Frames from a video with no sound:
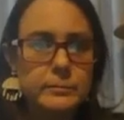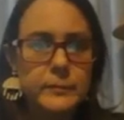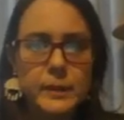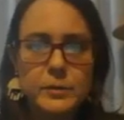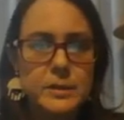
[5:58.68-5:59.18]

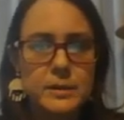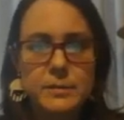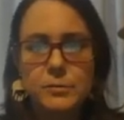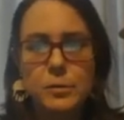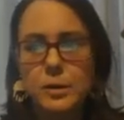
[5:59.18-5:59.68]
using
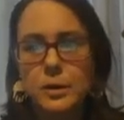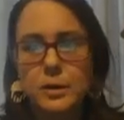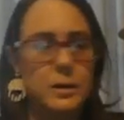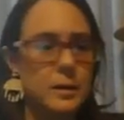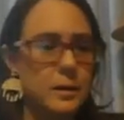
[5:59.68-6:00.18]

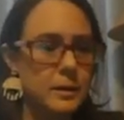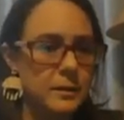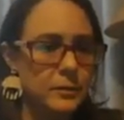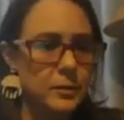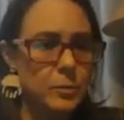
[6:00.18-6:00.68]
for
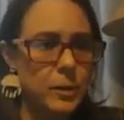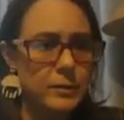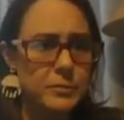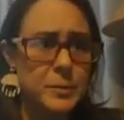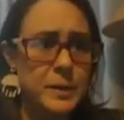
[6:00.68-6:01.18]
a while.
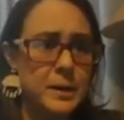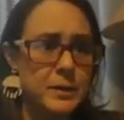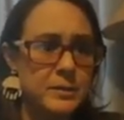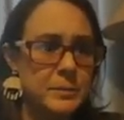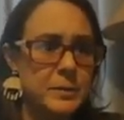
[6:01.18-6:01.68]
For many
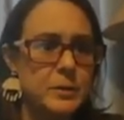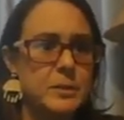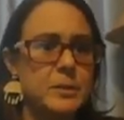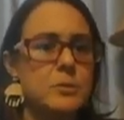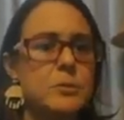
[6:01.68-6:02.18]
years, I've been
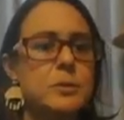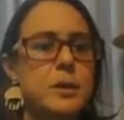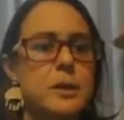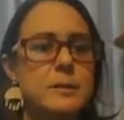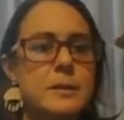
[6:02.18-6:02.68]
using Google
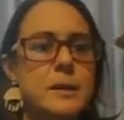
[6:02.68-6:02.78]
Docs.